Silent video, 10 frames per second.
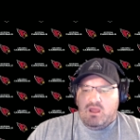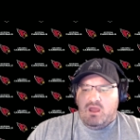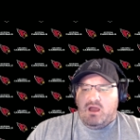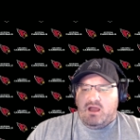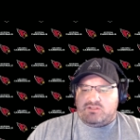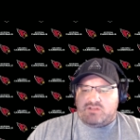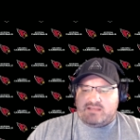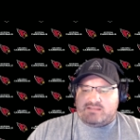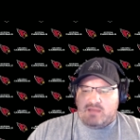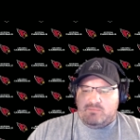Uh,
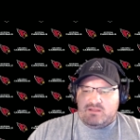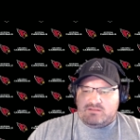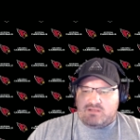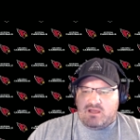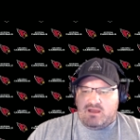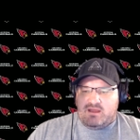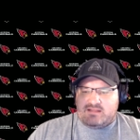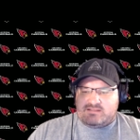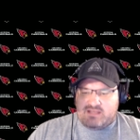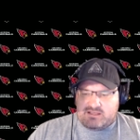Chase Edmonds uh,
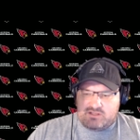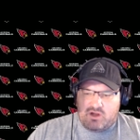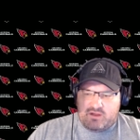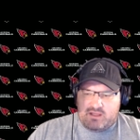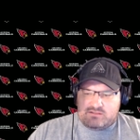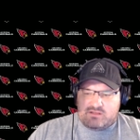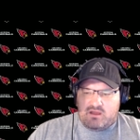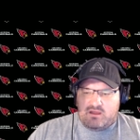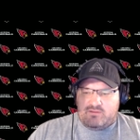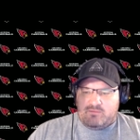had six targets
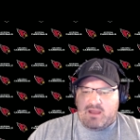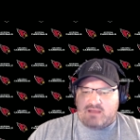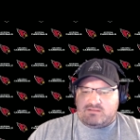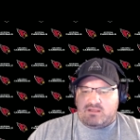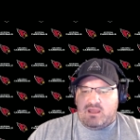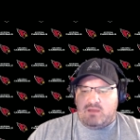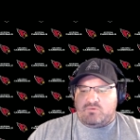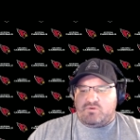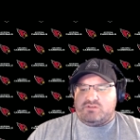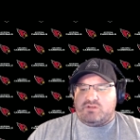uh, on the passing game.
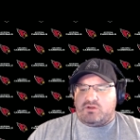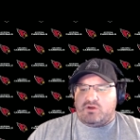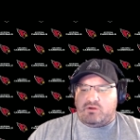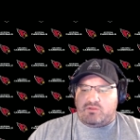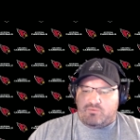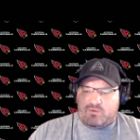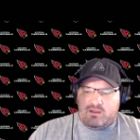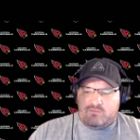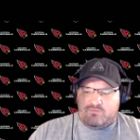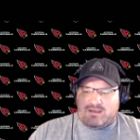Christian Kirk,
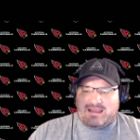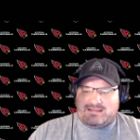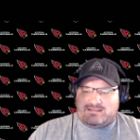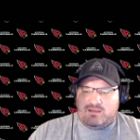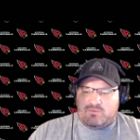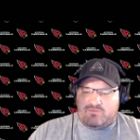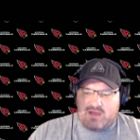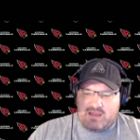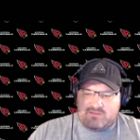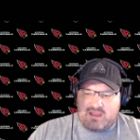three for nineteen with
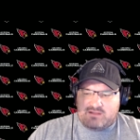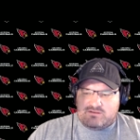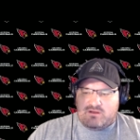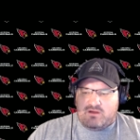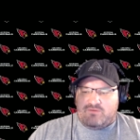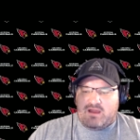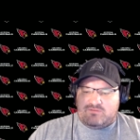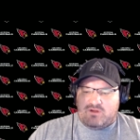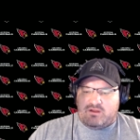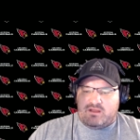five catch, uh, five
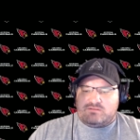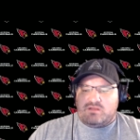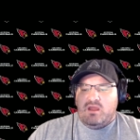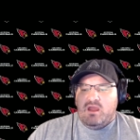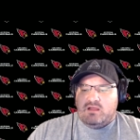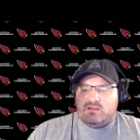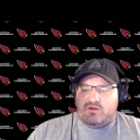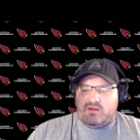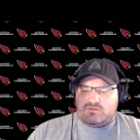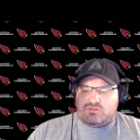targets.
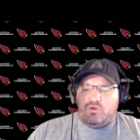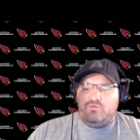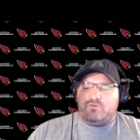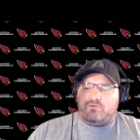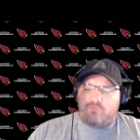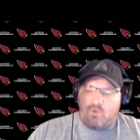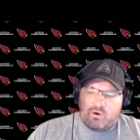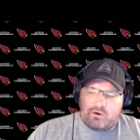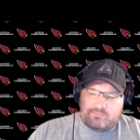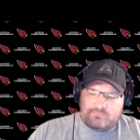Larry was two for
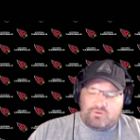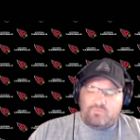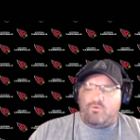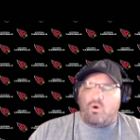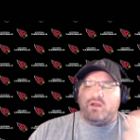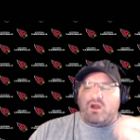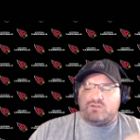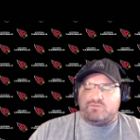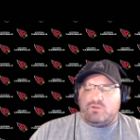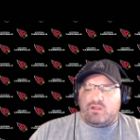four. Four
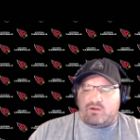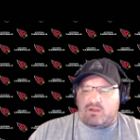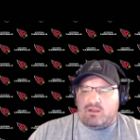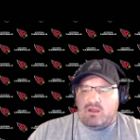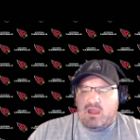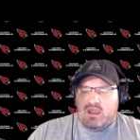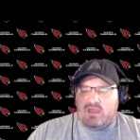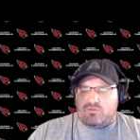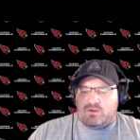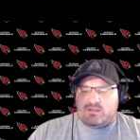yards for Larry
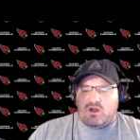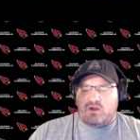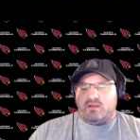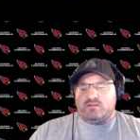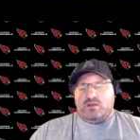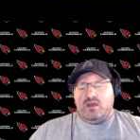and three targets.